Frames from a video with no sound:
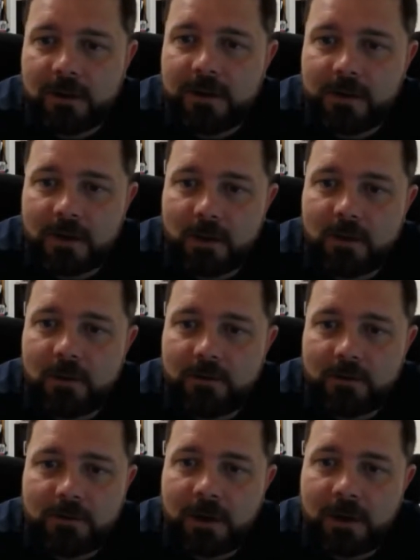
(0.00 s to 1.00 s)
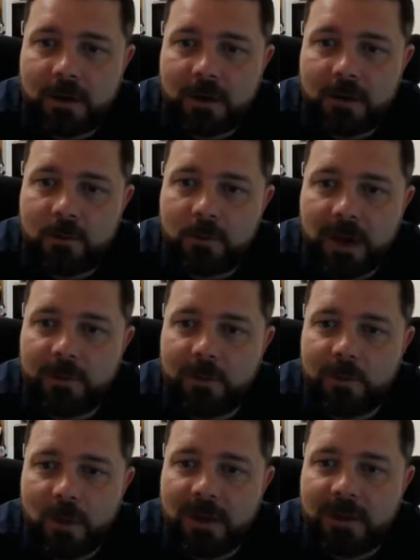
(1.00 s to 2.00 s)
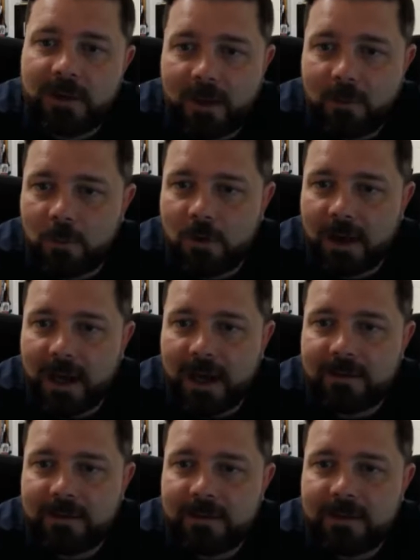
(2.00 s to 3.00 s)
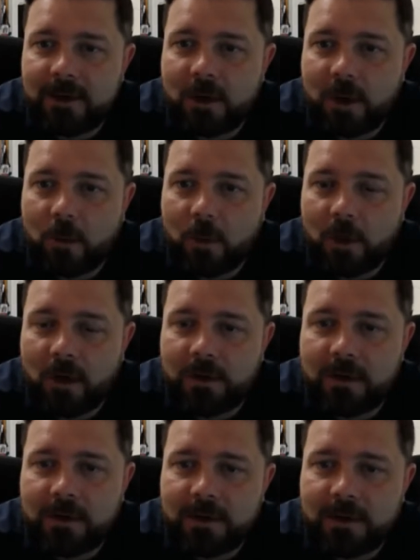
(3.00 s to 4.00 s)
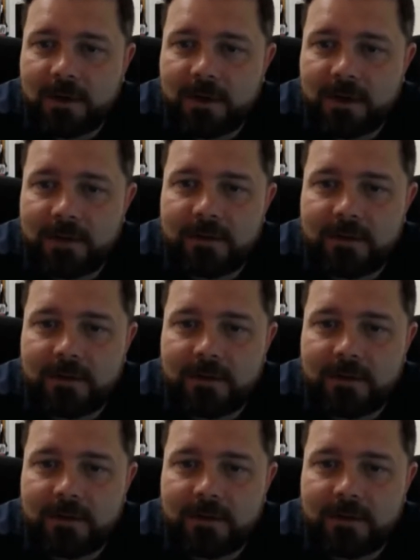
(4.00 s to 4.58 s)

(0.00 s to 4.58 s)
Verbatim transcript: you know, on a random weekday when we're not you know, at work, uh,